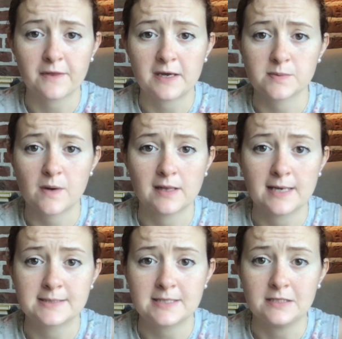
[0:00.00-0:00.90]
as well
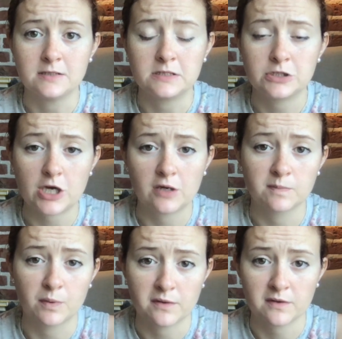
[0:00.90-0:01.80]
as in
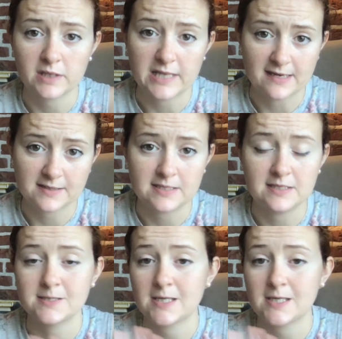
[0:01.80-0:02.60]
childbirth classes